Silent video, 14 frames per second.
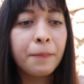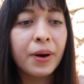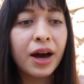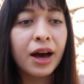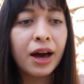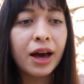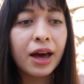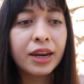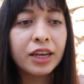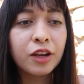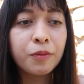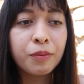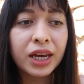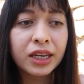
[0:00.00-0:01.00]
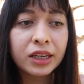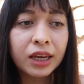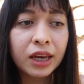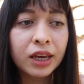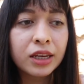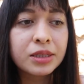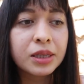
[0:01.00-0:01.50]
but in my
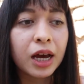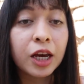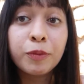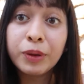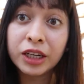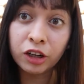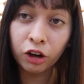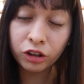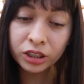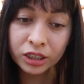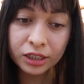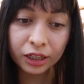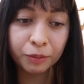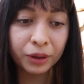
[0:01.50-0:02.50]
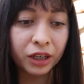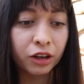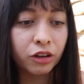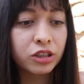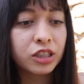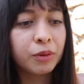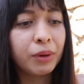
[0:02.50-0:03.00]
case, I've been lost. I've been
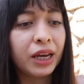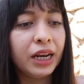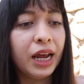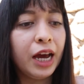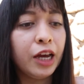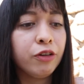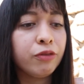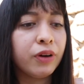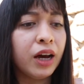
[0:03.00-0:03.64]
lost in my life.